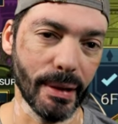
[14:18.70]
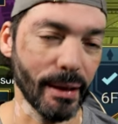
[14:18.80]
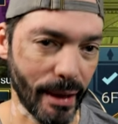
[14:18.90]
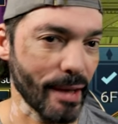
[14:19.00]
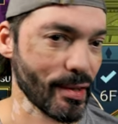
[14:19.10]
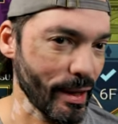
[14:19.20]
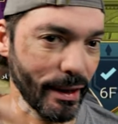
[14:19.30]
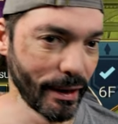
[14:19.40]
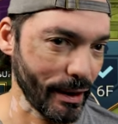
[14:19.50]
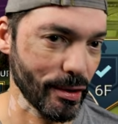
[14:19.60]
Yes, I'm
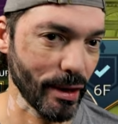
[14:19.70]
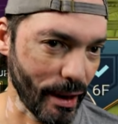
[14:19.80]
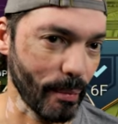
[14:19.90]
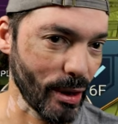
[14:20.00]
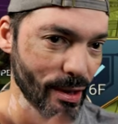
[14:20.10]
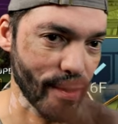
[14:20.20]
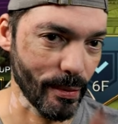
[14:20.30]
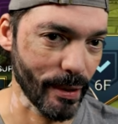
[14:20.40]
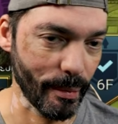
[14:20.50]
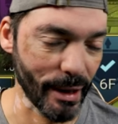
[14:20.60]
gonna get to Clan Boss, don't
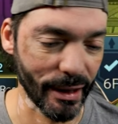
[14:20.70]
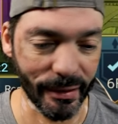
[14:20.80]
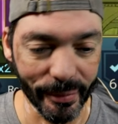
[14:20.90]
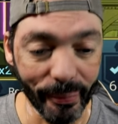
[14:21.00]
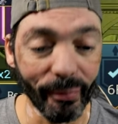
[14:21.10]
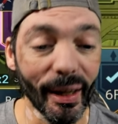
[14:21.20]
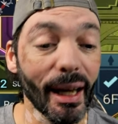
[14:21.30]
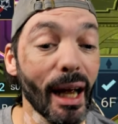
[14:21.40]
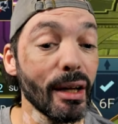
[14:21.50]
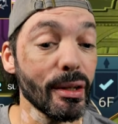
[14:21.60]
worry about it.
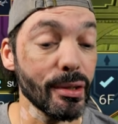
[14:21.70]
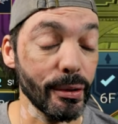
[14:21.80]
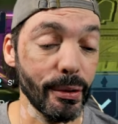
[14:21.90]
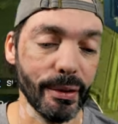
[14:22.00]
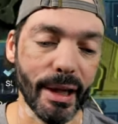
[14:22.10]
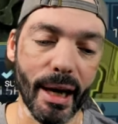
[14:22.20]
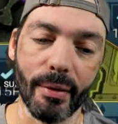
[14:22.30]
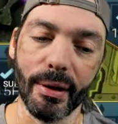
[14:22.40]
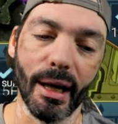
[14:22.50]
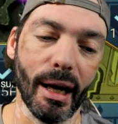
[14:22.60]
So Doom
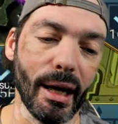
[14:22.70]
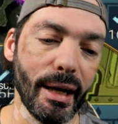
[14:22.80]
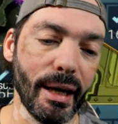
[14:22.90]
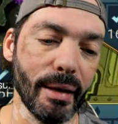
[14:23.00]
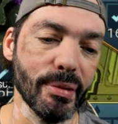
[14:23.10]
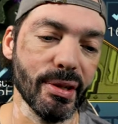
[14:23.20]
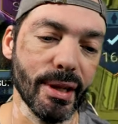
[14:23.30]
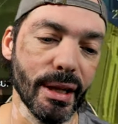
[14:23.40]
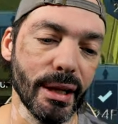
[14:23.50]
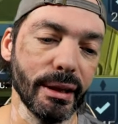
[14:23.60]
Tower, I am
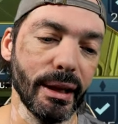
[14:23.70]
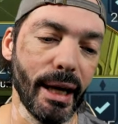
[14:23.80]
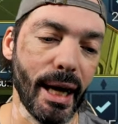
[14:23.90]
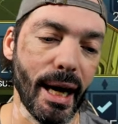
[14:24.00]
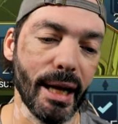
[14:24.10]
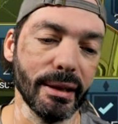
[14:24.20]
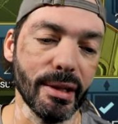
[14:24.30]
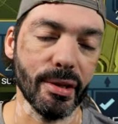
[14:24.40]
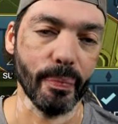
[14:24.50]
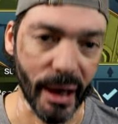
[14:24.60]
stuck at
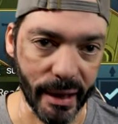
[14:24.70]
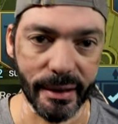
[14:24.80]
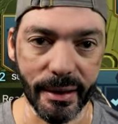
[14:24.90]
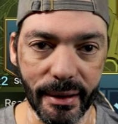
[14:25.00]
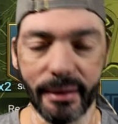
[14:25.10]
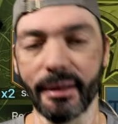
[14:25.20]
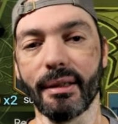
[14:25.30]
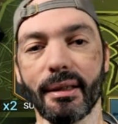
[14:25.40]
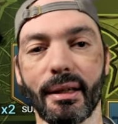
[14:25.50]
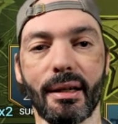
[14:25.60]
the spider.
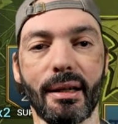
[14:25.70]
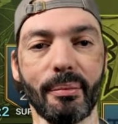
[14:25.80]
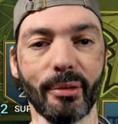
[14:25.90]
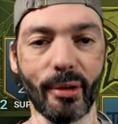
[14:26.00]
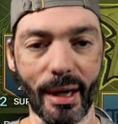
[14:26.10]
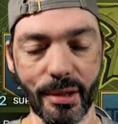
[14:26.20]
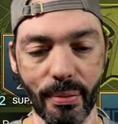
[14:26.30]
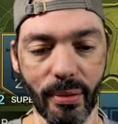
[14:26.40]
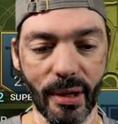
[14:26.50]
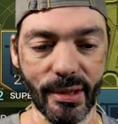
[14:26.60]
I'm trying
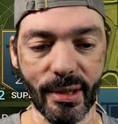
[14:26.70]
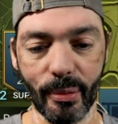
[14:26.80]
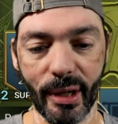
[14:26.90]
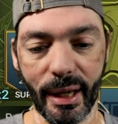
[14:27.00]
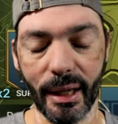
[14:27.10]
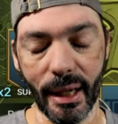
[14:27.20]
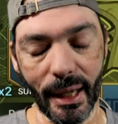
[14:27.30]
to work some way.